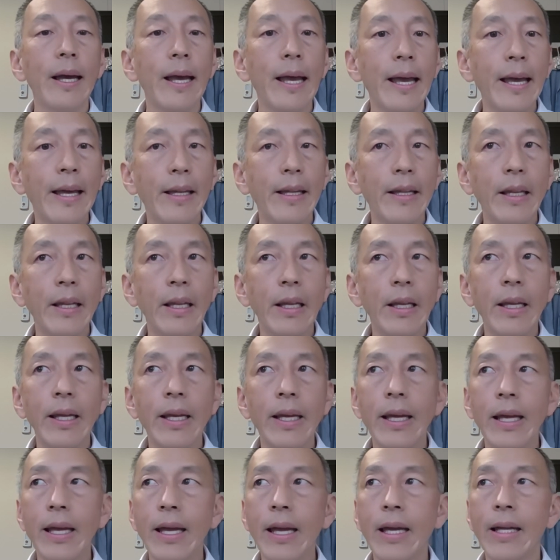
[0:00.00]
and
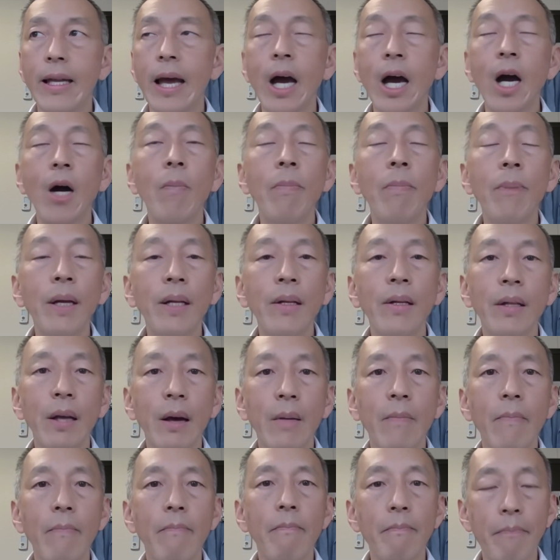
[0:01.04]
helping
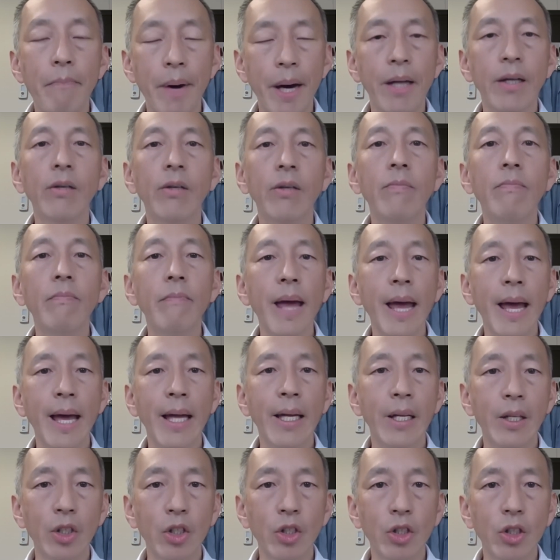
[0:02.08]
them better
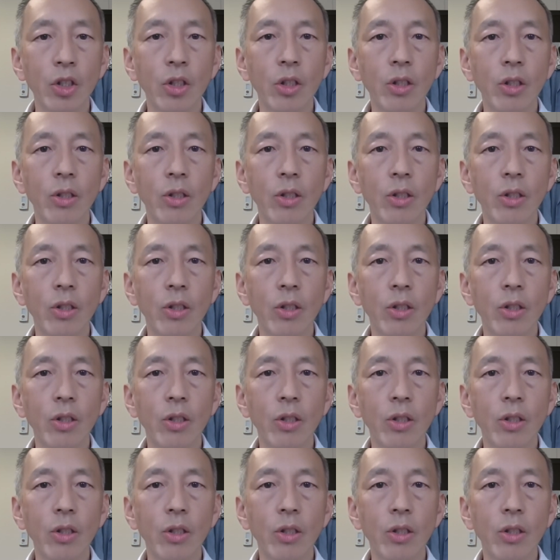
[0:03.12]
manage